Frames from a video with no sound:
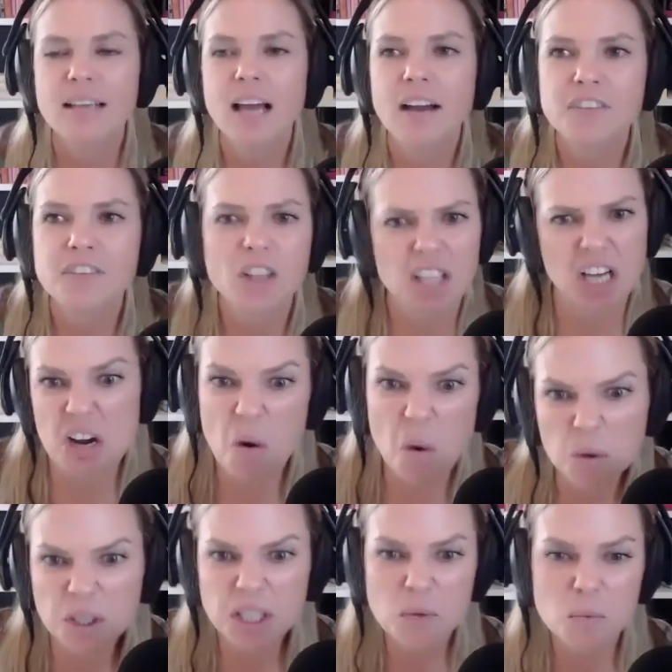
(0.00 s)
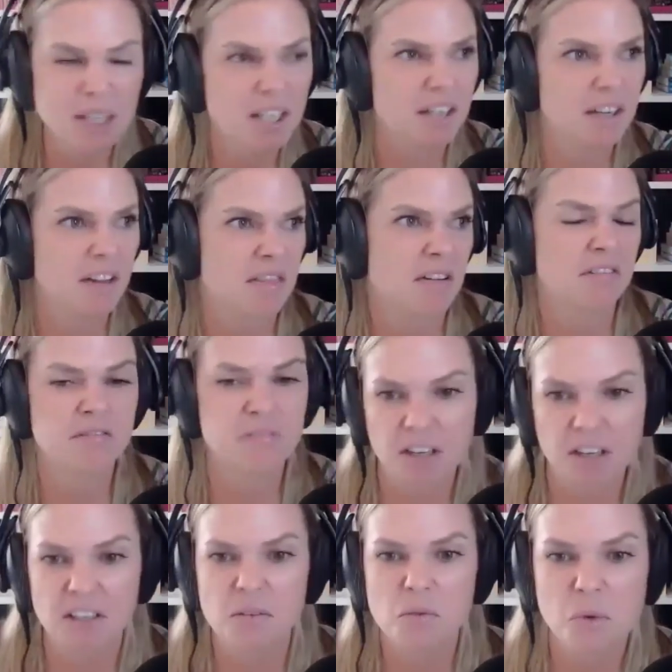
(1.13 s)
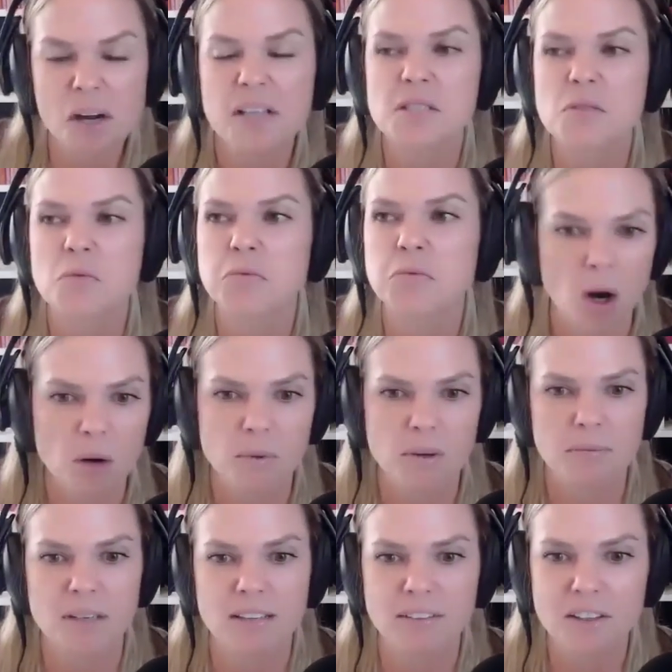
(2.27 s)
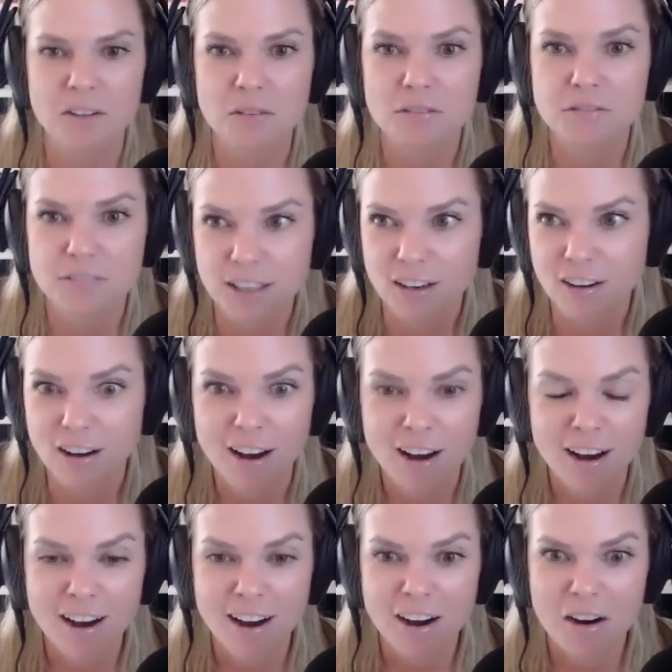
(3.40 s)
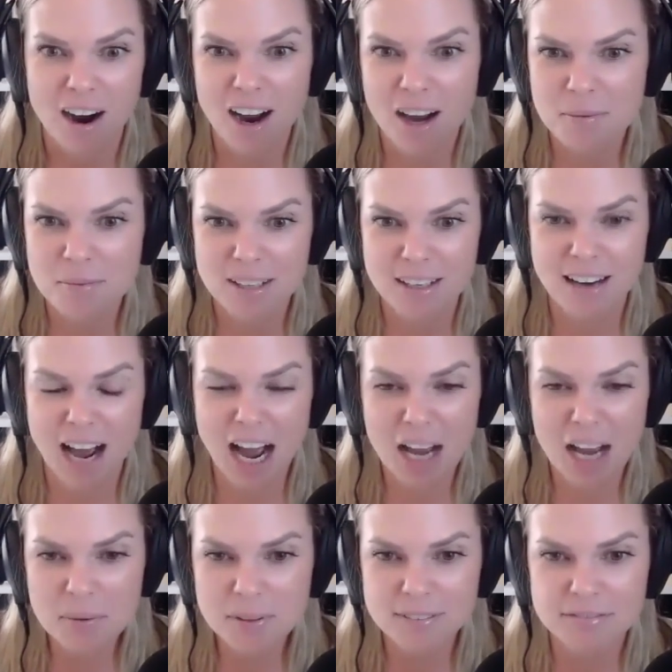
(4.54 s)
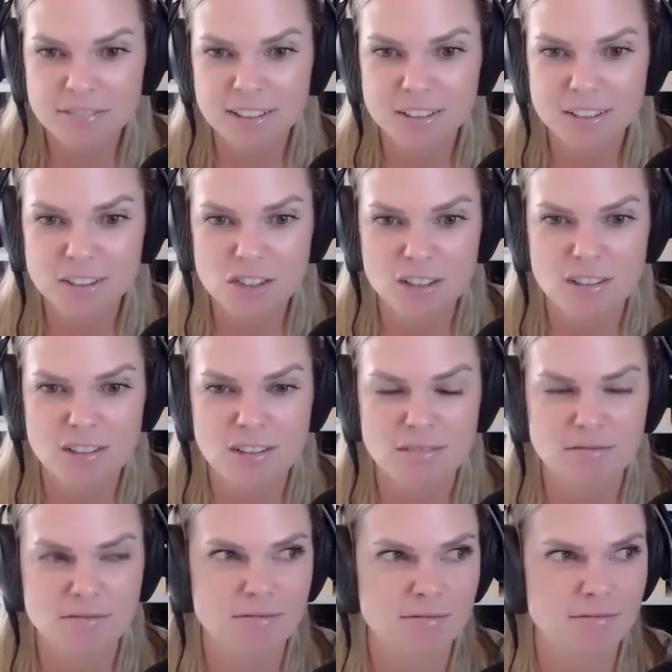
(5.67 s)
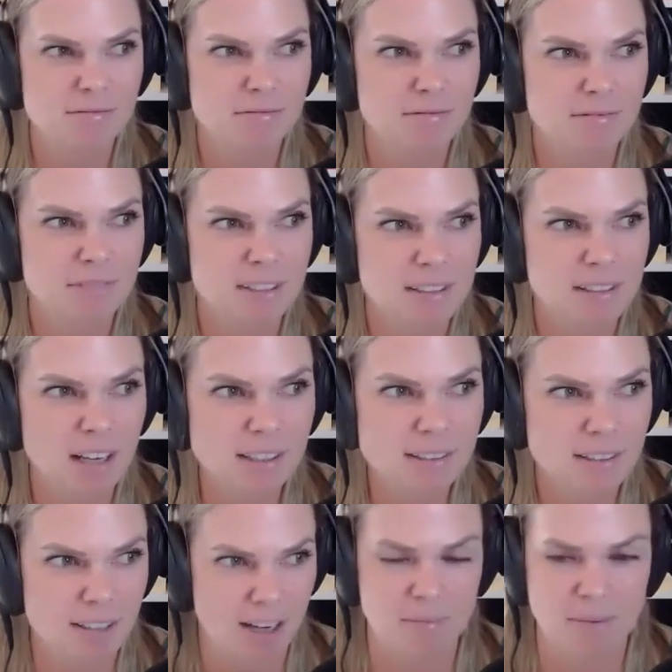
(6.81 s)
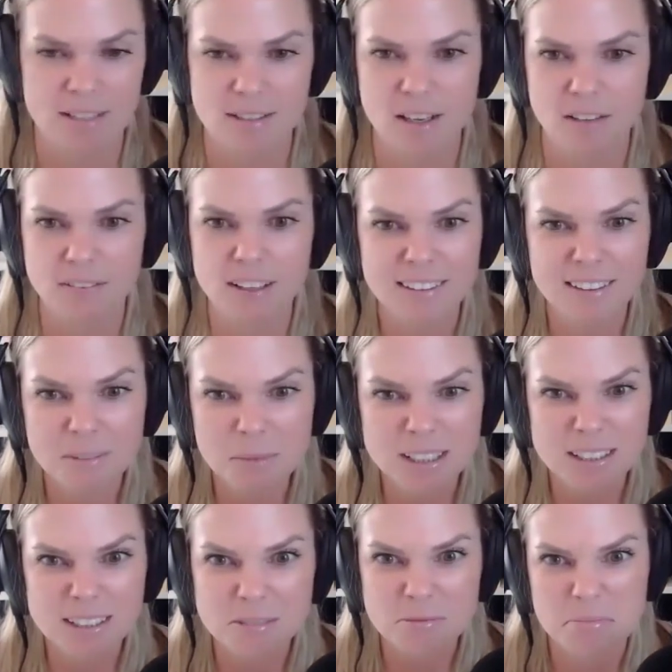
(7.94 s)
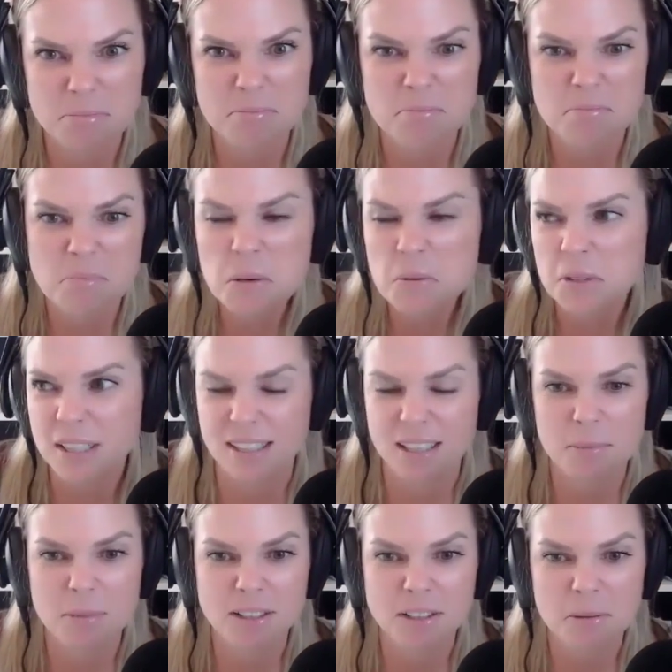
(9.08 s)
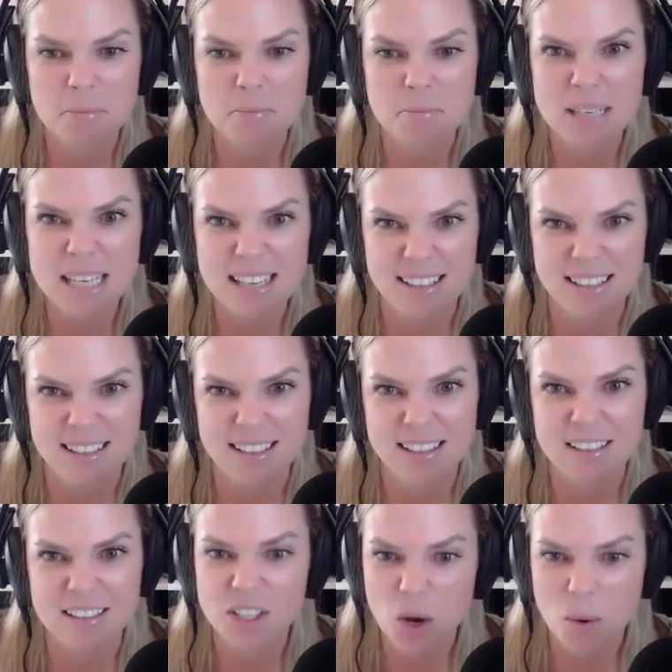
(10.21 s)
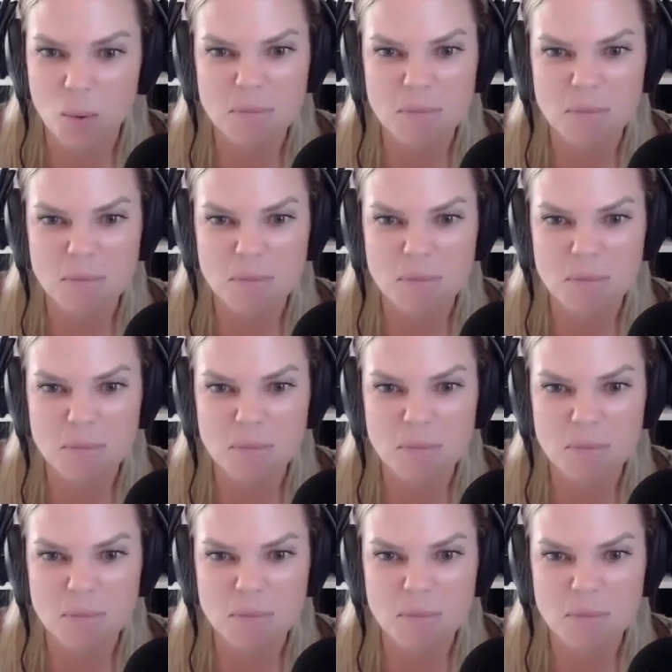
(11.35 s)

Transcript: Yeah. If you're like, I only weeded the front. What is wrong with me? And then you feel, I mean, I would feel just disgusted at myself and then i'm a little moody and i'm a little yeah. mean and you know yeah.